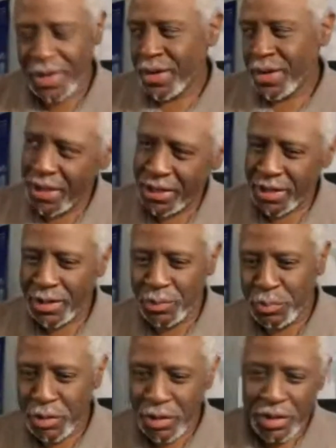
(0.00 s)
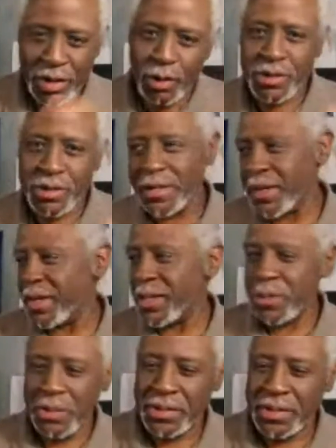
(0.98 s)
and I can put it all
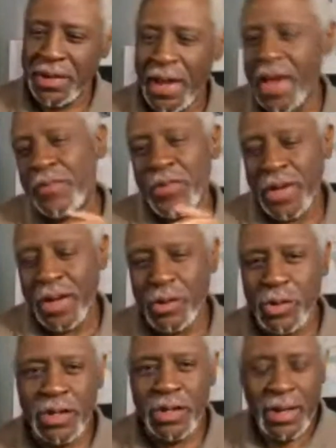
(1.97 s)
together in half an hour,